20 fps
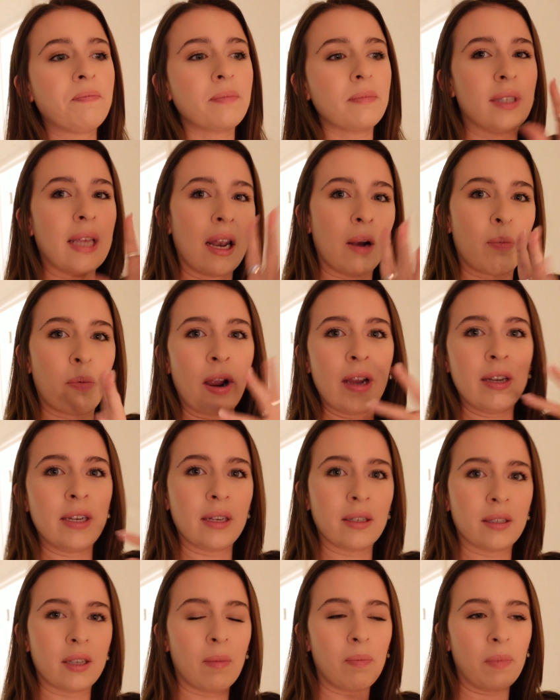
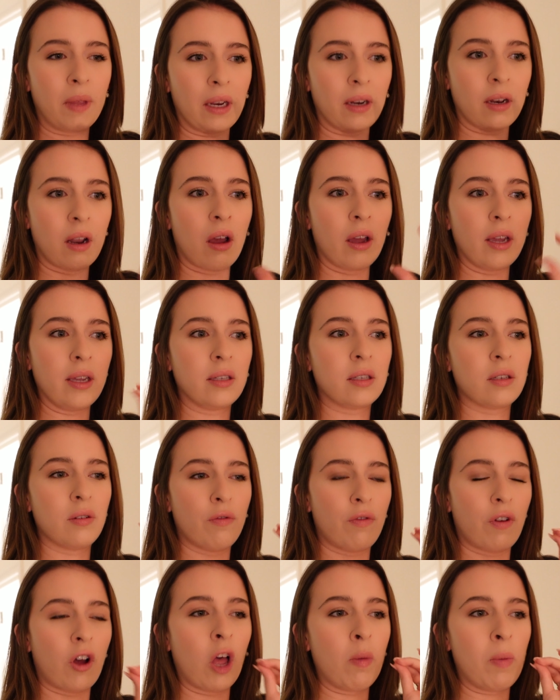celebrating something nice
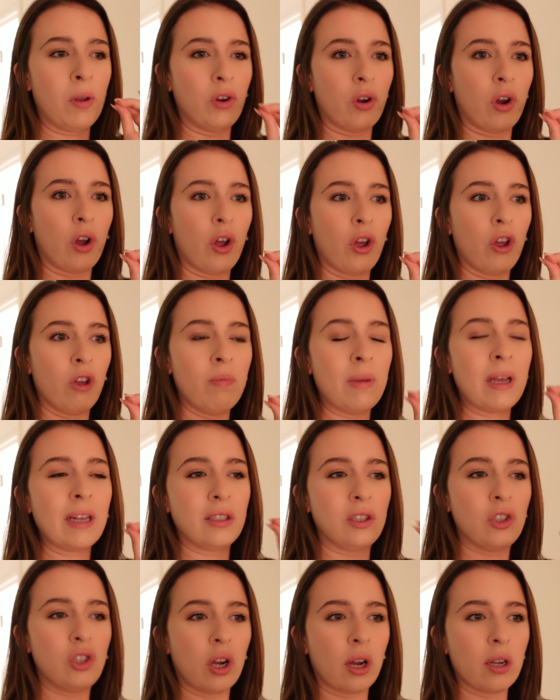vibe in your home
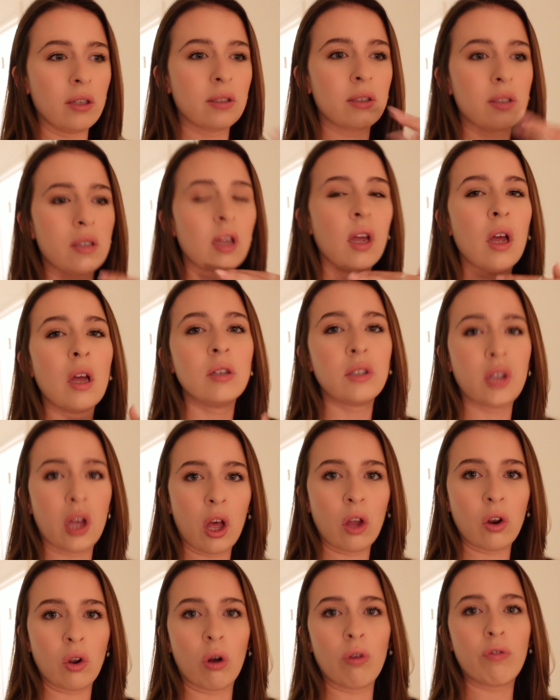is just
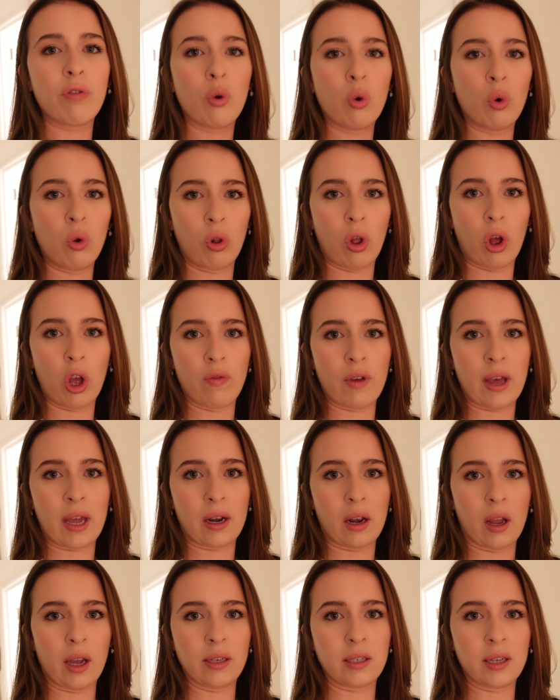turn off all overhead
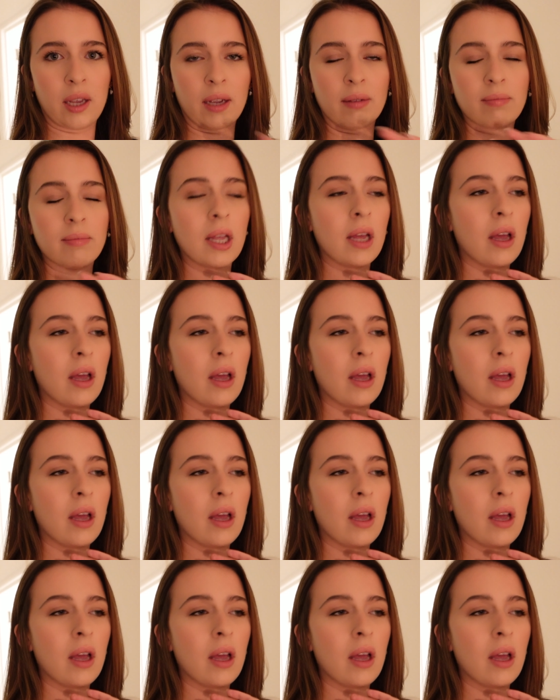lighting.